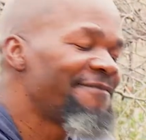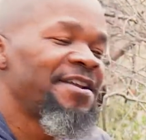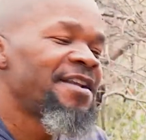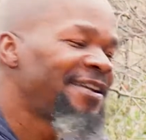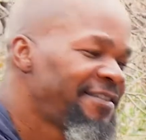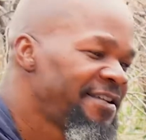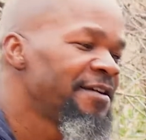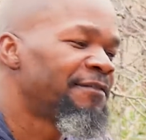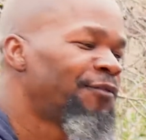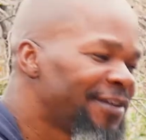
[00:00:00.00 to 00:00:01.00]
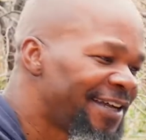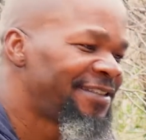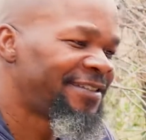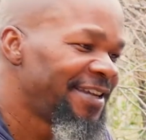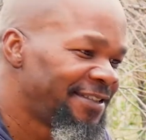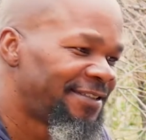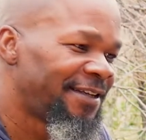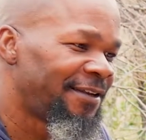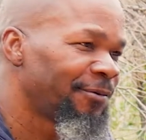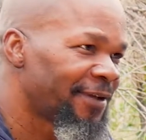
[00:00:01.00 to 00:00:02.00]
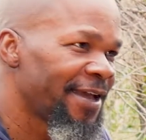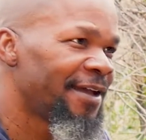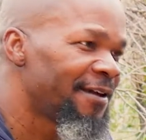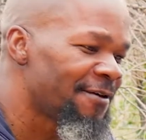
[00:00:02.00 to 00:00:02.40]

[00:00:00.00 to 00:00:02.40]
an idea of what I tasted. Okay.